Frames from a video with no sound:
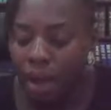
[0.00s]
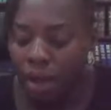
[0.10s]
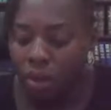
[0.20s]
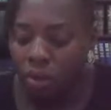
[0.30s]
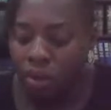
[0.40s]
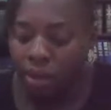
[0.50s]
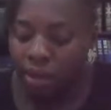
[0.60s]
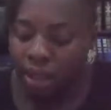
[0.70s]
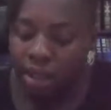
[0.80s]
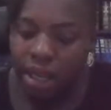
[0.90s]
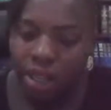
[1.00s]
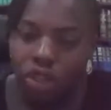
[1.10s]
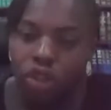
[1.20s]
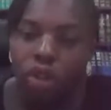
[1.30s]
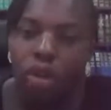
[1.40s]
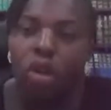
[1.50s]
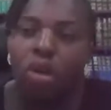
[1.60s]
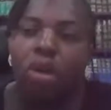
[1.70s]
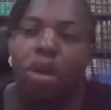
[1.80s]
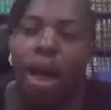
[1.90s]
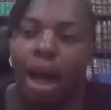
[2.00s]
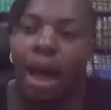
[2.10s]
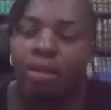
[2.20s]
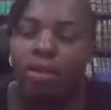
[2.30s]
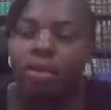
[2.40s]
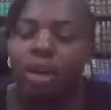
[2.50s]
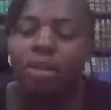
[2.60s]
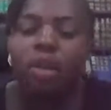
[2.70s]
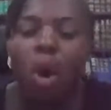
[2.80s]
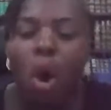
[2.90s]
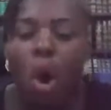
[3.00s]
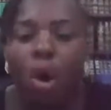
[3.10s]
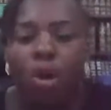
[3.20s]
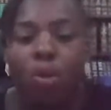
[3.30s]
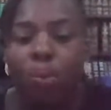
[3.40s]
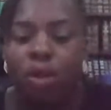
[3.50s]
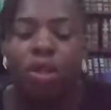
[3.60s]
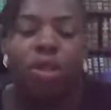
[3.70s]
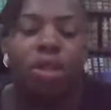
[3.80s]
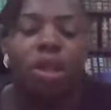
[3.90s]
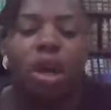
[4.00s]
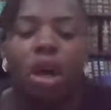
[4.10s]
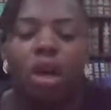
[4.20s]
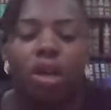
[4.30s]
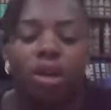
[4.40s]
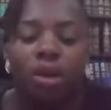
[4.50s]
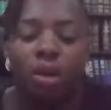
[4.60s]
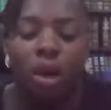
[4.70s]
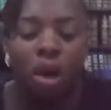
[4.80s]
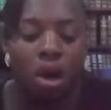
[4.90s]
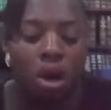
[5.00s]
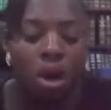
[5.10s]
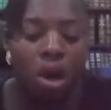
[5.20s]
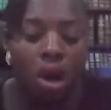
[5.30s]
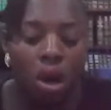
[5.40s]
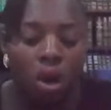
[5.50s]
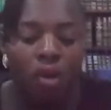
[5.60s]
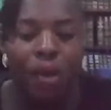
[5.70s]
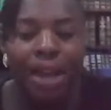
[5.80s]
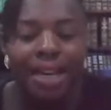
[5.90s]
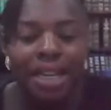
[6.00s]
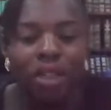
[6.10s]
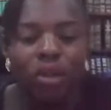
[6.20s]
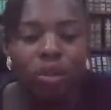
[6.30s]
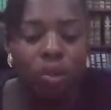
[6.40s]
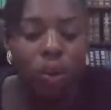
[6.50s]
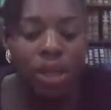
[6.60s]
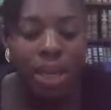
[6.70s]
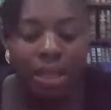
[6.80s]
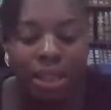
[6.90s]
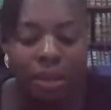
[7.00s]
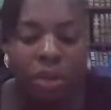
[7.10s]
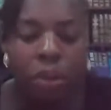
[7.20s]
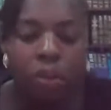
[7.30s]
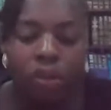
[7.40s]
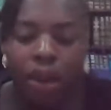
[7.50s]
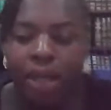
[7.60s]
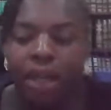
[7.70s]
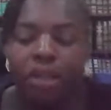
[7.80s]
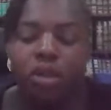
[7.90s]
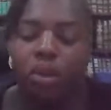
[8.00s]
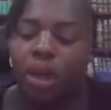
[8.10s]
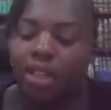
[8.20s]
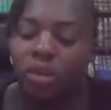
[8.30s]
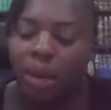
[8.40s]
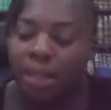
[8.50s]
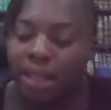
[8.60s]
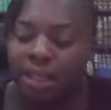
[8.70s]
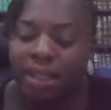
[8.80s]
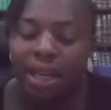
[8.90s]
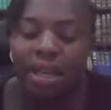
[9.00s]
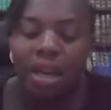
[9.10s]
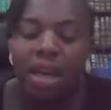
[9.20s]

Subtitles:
you know, signature, address, occupation, you know, of at least two witnesses must be provided. So it has to be attested